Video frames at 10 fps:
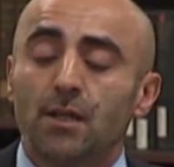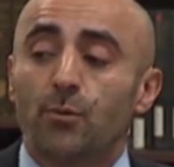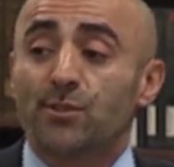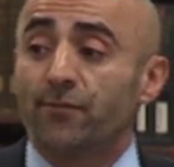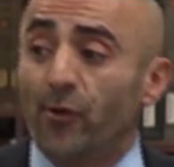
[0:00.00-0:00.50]

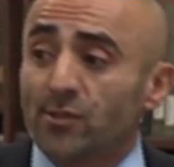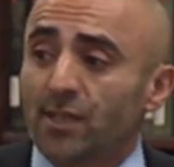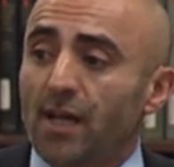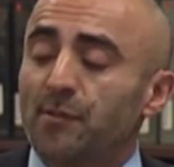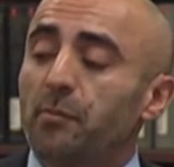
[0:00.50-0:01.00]
It was the
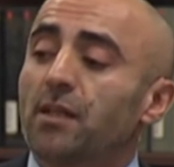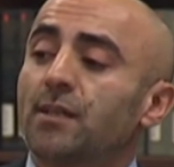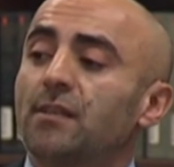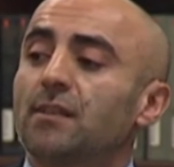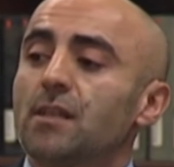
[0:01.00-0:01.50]
first time the
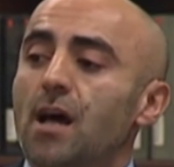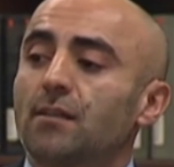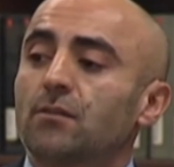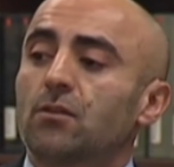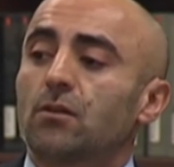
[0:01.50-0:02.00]
military did
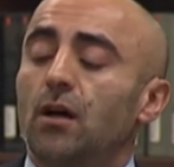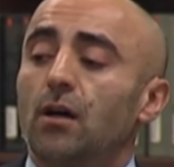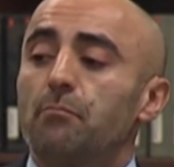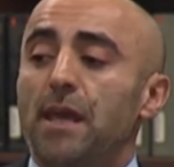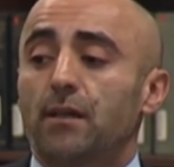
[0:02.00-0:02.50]
not
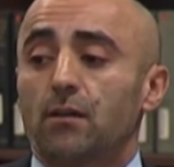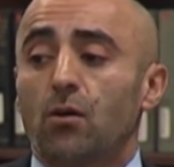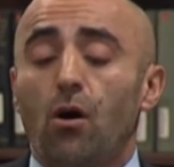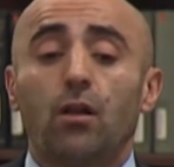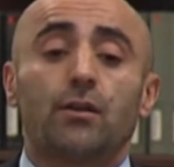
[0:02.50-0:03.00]
uh, make a
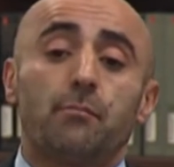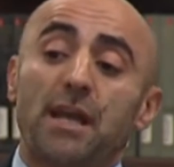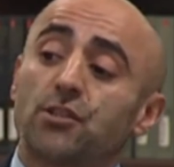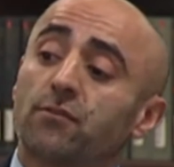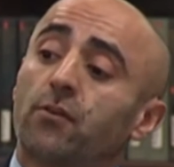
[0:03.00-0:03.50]
call on a
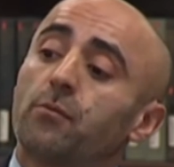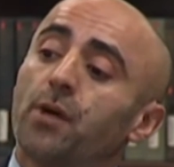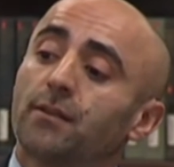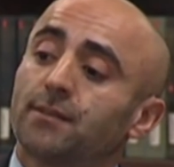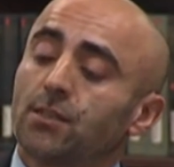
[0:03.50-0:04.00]
major foreign
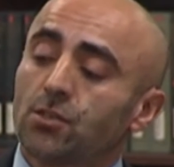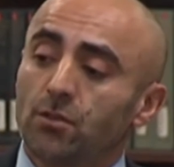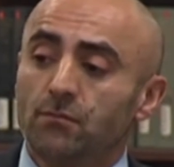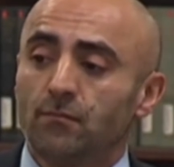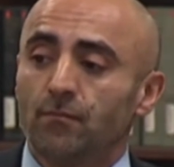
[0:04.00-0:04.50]
policy
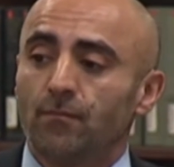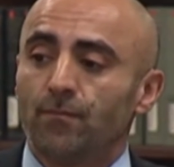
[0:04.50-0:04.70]
issue,